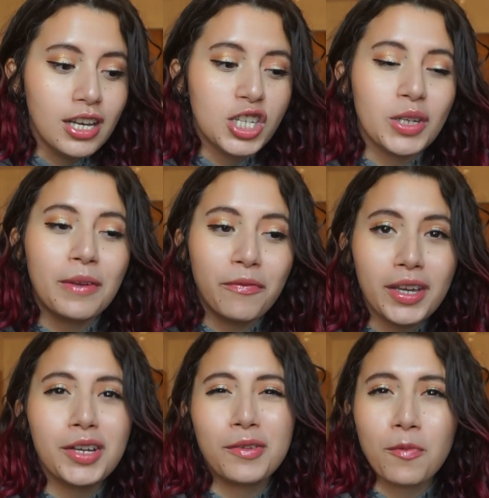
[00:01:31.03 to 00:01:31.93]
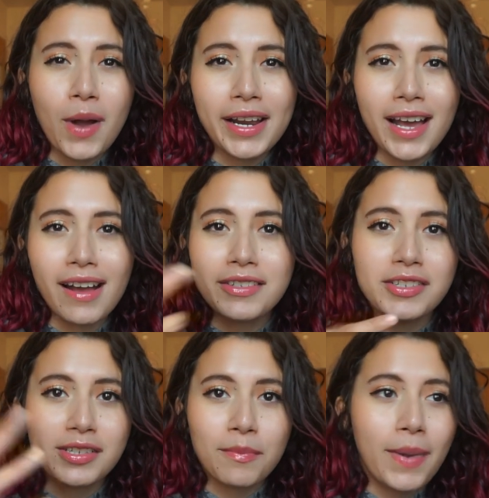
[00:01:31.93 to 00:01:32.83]
so I figured why not
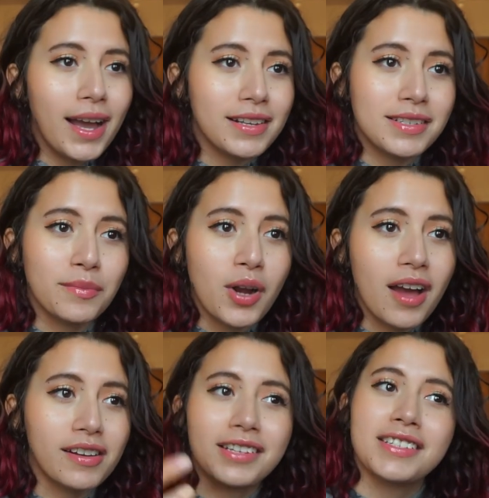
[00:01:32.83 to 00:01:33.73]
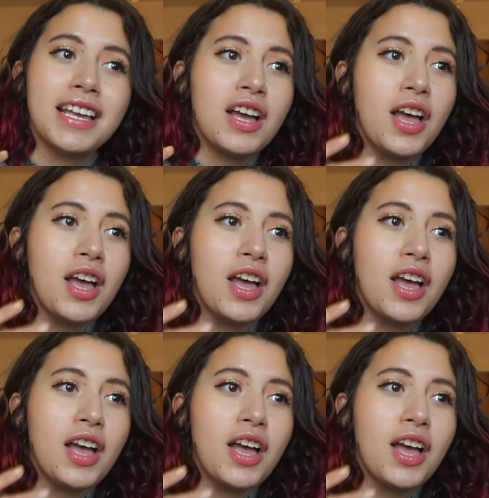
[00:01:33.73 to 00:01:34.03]
just buy some products.